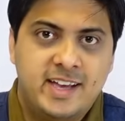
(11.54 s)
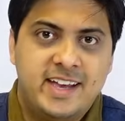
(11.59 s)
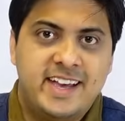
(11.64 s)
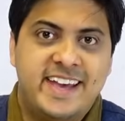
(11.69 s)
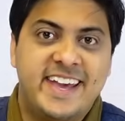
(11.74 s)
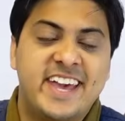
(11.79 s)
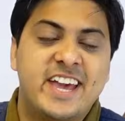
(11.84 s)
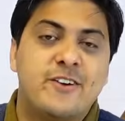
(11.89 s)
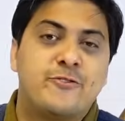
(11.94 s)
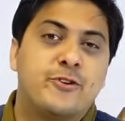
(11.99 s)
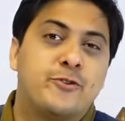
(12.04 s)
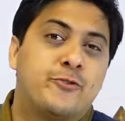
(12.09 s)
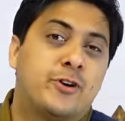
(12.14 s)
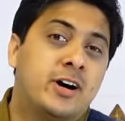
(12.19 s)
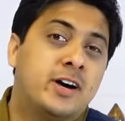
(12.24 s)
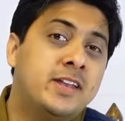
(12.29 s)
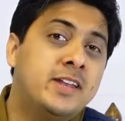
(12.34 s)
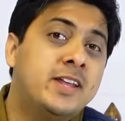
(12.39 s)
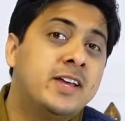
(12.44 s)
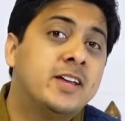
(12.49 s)
Hey
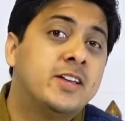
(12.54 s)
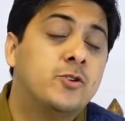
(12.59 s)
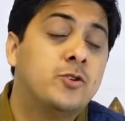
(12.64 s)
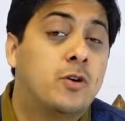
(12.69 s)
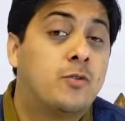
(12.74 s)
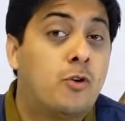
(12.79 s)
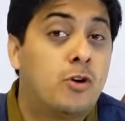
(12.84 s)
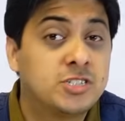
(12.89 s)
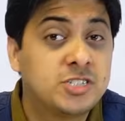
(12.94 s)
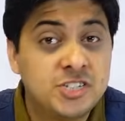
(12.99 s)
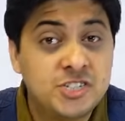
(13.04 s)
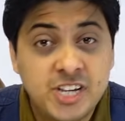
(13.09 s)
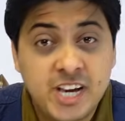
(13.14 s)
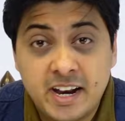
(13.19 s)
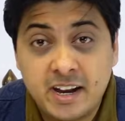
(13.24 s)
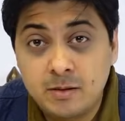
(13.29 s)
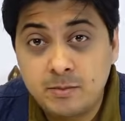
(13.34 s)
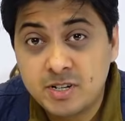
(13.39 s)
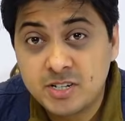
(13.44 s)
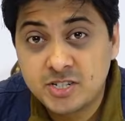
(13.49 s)
everyone, you are watching
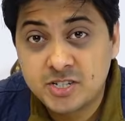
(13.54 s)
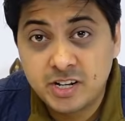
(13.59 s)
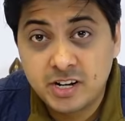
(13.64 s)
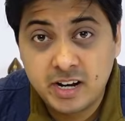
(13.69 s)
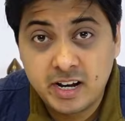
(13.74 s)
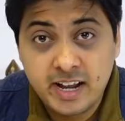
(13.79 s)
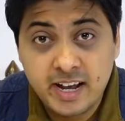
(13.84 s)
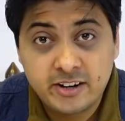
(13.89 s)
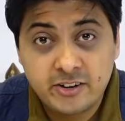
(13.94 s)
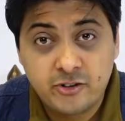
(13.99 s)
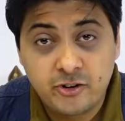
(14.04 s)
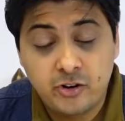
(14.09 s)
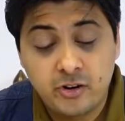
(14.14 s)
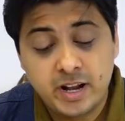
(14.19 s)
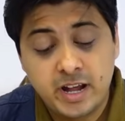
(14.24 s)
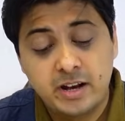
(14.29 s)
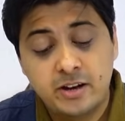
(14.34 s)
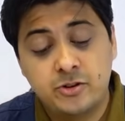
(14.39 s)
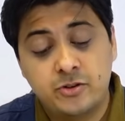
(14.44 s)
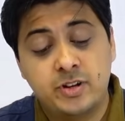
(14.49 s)
channel Mr. Electron
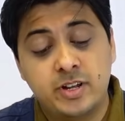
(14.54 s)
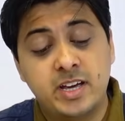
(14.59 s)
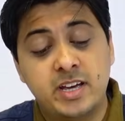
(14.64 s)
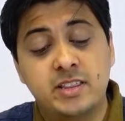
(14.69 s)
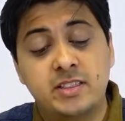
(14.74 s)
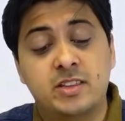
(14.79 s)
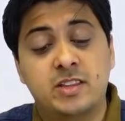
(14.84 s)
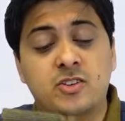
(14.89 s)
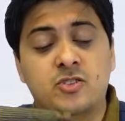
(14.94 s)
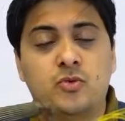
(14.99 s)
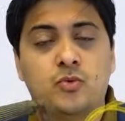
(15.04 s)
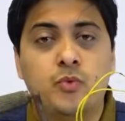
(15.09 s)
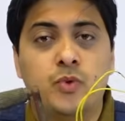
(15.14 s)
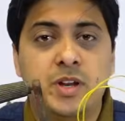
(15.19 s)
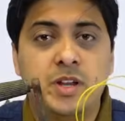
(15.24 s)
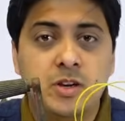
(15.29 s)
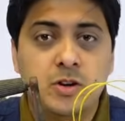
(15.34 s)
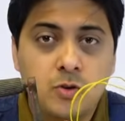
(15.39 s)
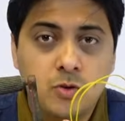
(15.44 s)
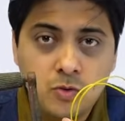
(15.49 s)
and today in this
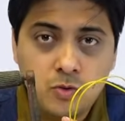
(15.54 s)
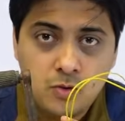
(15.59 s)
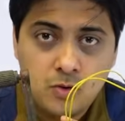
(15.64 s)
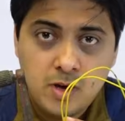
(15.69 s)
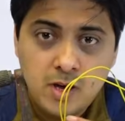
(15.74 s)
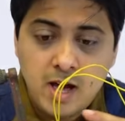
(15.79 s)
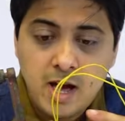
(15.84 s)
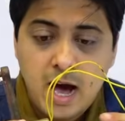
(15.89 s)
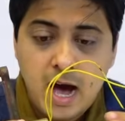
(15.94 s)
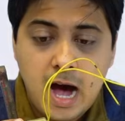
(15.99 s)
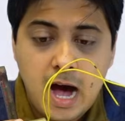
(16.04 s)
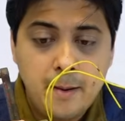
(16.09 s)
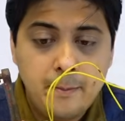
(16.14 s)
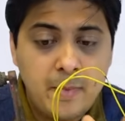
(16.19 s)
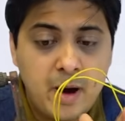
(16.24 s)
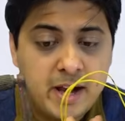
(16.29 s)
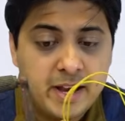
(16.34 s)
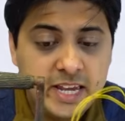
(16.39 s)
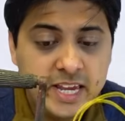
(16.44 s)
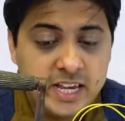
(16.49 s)
video
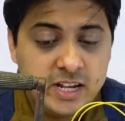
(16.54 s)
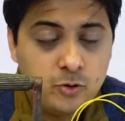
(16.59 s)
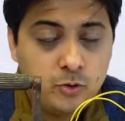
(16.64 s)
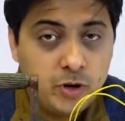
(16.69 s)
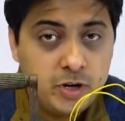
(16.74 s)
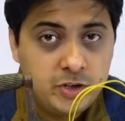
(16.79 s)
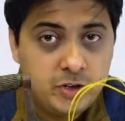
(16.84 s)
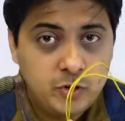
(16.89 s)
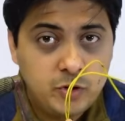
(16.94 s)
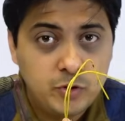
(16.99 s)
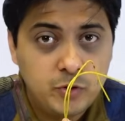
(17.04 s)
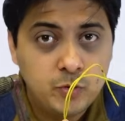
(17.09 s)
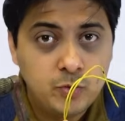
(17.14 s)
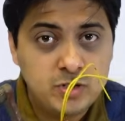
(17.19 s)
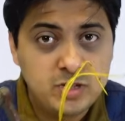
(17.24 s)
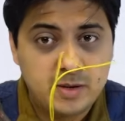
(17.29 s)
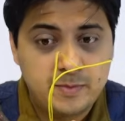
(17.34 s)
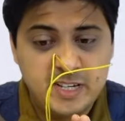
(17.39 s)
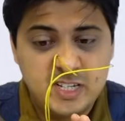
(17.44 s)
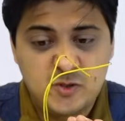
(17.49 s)
I'm again going to do
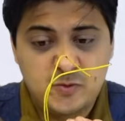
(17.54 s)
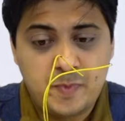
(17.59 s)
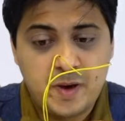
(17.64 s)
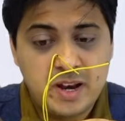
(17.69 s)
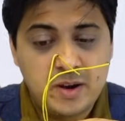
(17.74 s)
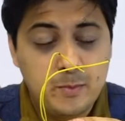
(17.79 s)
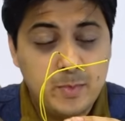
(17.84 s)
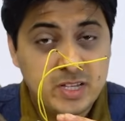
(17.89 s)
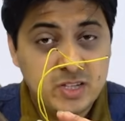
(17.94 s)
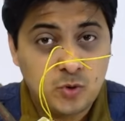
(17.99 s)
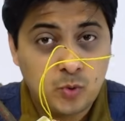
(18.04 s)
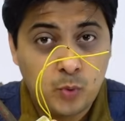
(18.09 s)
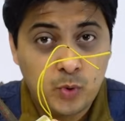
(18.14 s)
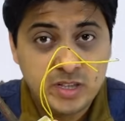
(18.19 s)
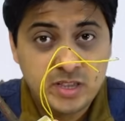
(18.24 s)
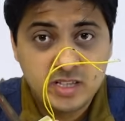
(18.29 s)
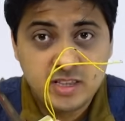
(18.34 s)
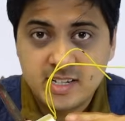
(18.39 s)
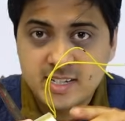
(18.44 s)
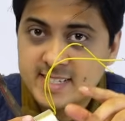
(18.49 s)
some experiments
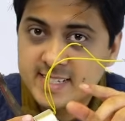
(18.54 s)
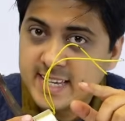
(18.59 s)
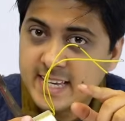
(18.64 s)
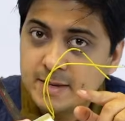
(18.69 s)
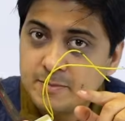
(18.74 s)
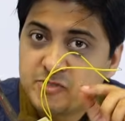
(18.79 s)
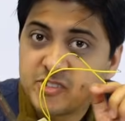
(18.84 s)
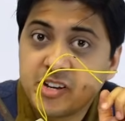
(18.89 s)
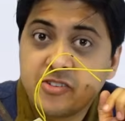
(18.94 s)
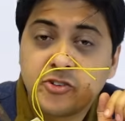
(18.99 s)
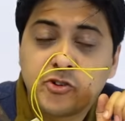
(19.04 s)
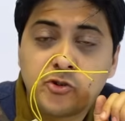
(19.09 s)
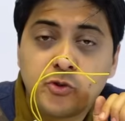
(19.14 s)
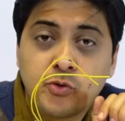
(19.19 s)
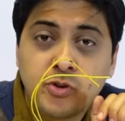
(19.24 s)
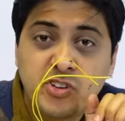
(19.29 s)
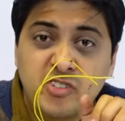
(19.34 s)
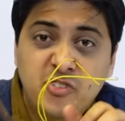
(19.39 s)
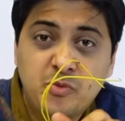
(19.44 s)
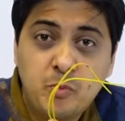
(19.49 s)
with the same
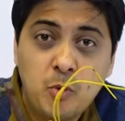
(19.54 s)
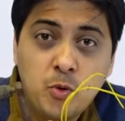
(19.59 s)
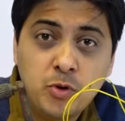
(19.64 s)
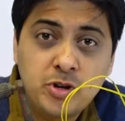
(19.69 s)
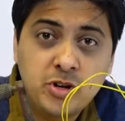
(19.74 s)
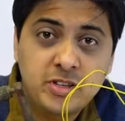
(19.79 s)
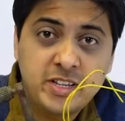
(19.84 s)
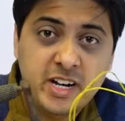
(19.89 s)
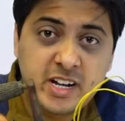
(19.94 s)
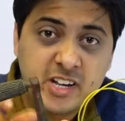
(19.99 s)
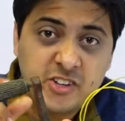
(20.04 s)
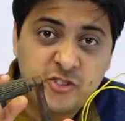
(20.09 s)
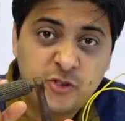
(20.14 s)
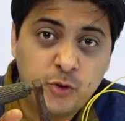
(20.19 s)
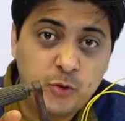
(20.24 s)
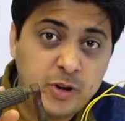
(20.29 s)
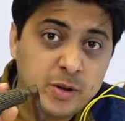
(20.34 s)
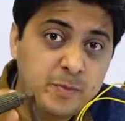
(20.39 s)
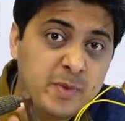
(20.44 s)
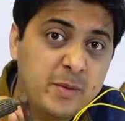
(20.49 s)
synchronous motor that I
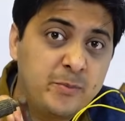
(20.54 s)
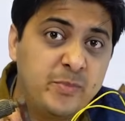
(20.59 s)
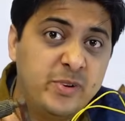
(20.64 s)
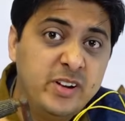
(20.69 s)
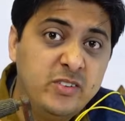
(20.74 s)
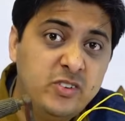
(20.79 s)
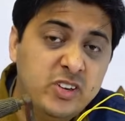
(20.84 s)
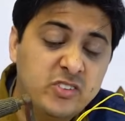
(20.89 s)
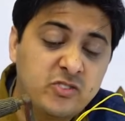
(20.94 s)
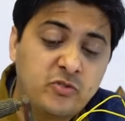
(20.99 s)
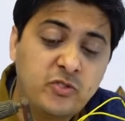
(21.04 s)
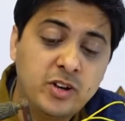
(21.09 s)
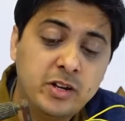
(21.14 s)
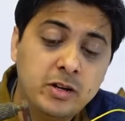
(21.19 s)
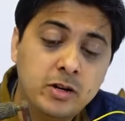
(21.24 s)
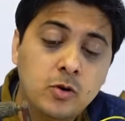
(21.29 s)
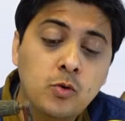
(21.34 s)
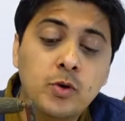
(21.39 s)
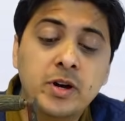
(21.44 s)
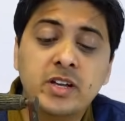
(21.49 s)
showed in my previous
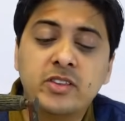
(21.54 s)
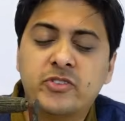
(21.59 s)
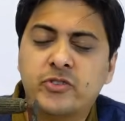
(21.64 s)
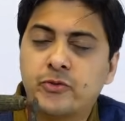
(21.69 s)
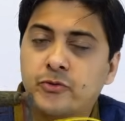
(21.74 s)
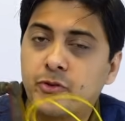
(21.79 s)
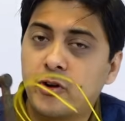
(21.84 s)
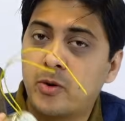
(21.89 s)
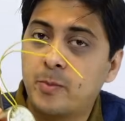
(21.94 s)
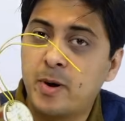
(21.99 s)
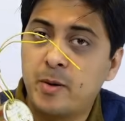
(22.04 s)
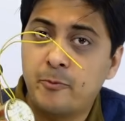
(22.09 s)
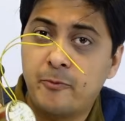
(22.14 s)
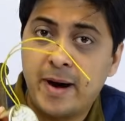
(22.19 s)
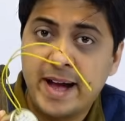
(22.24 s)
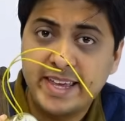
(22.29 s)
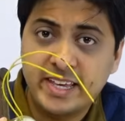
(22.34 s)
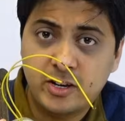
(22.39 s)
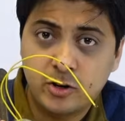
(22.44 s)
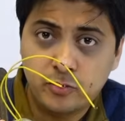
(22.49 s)
video. It's from a
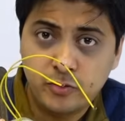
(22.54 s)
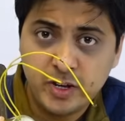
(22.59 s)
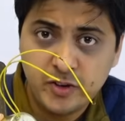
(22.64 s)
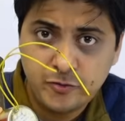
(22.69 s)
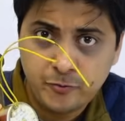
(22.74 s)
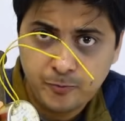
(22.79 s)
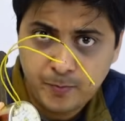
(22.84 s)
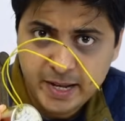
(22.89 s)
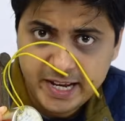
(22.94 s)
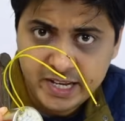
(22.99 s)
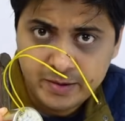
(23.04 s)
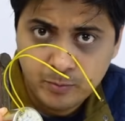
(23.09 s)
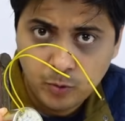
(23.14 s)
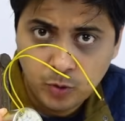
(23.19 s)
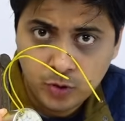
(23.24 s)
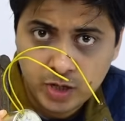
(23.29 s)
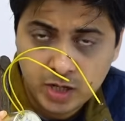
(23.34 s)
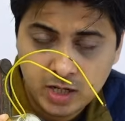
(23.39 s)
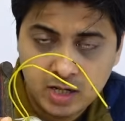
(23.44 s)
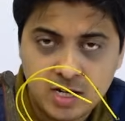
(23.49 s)
microwave plate
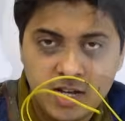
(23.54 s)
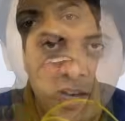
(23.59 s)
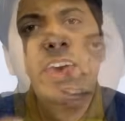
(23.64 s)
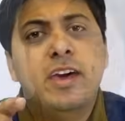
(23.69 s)
motor.